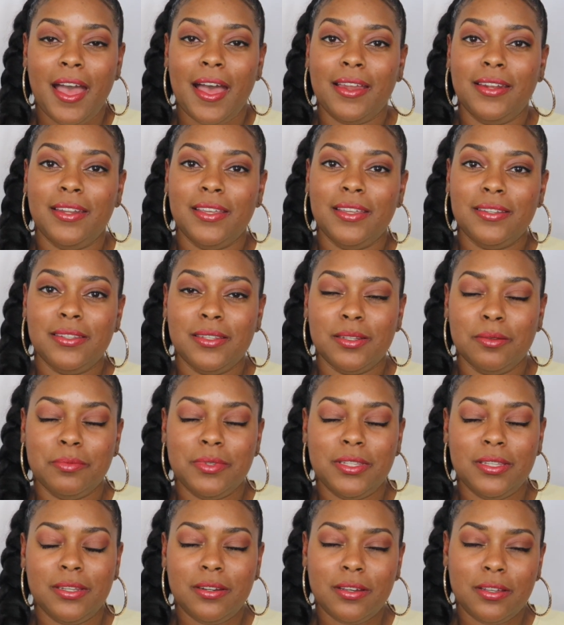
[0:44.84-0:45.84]
I did some
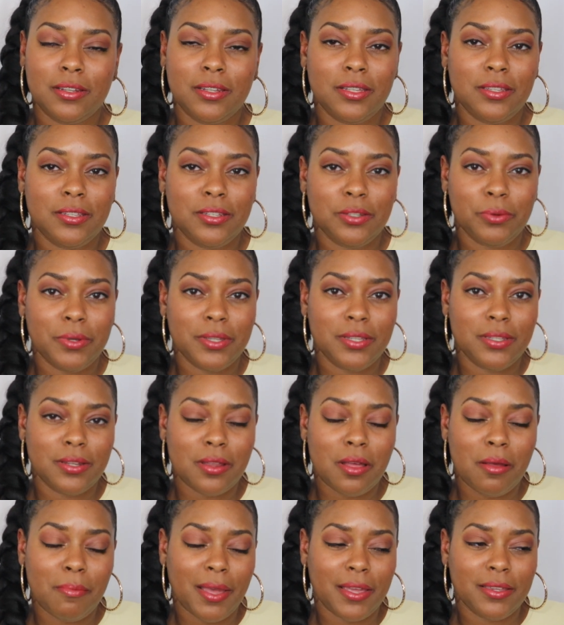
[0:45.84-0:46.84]
Senegalese twist
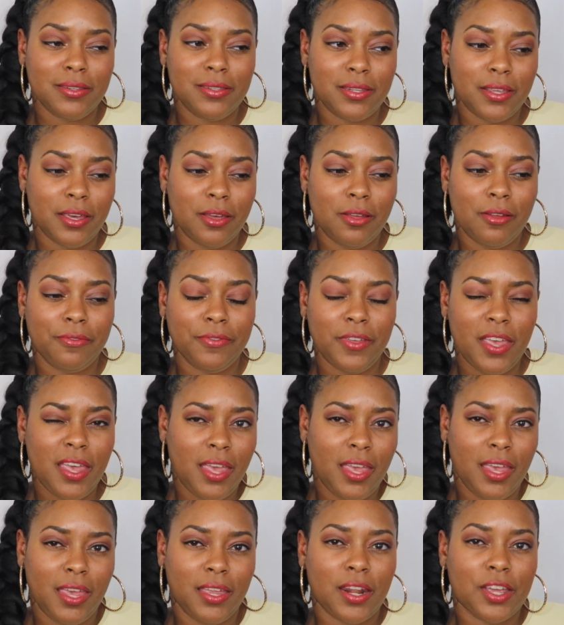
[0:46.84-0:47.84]
on myself
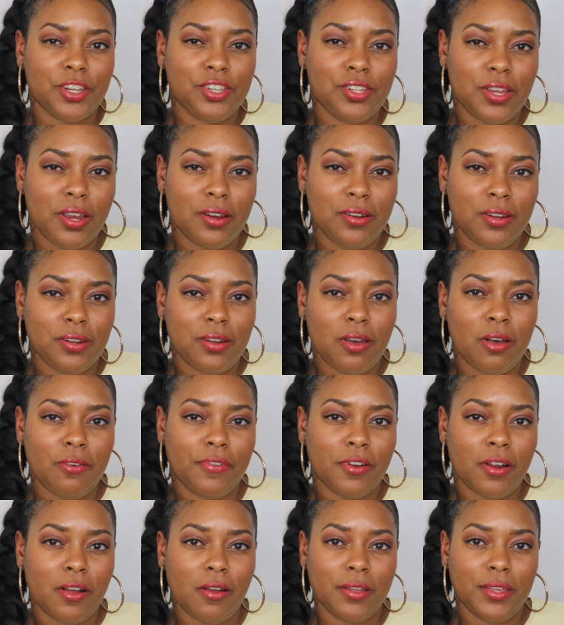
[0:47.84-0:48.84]
and I shared it
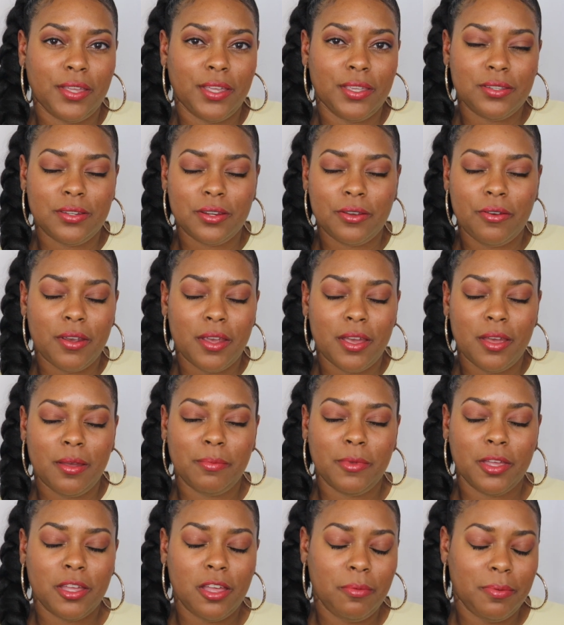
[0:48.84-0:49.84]
over on
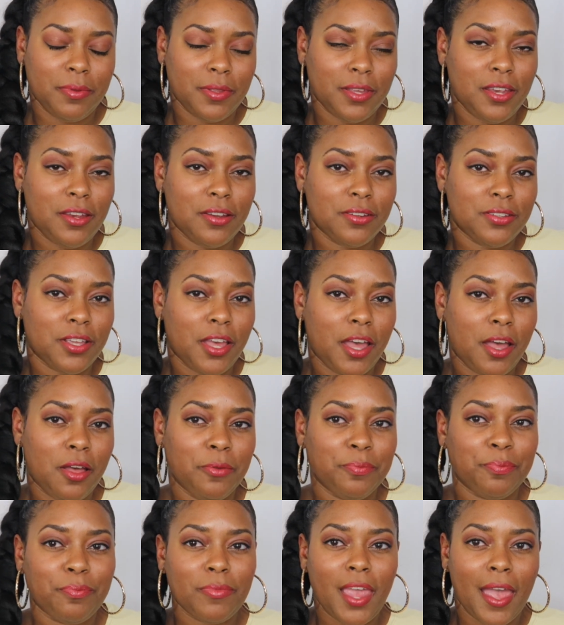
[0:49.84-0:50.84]
Instagram a couple of years
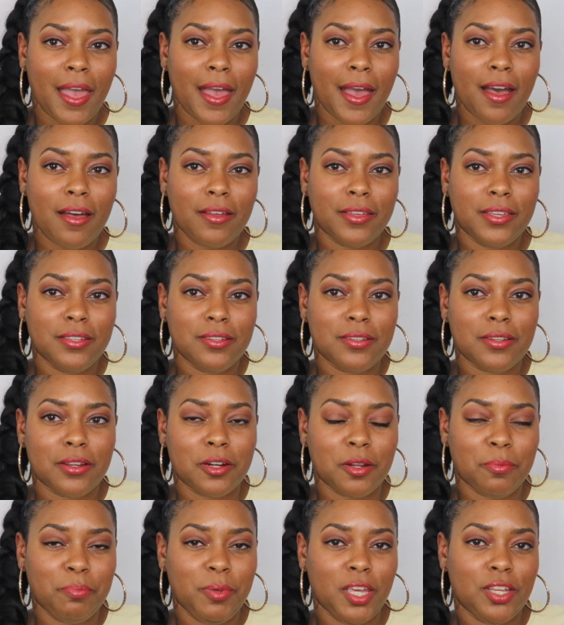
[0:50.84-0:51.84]
ago. I'll
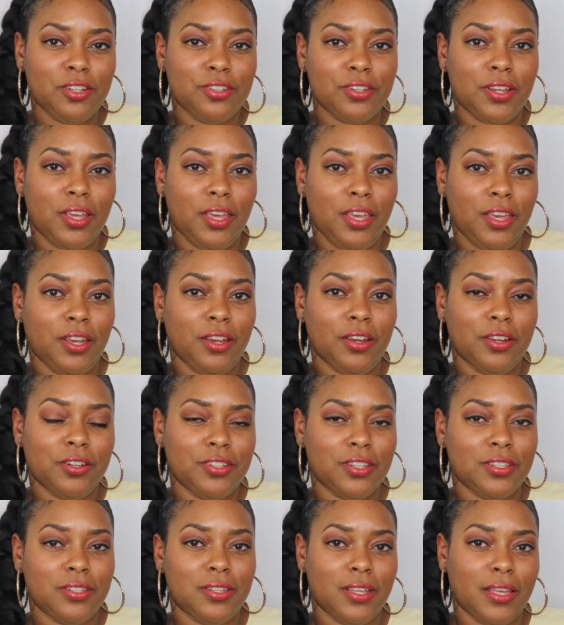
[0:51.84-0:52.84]
insert a picture here
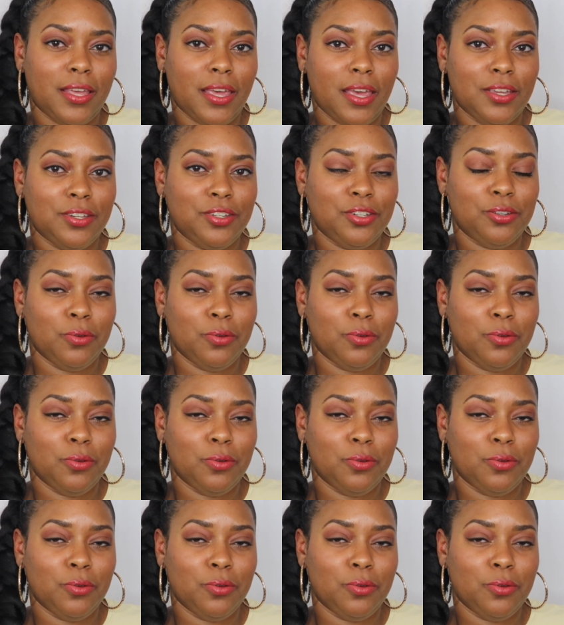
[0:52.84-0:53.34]
just in case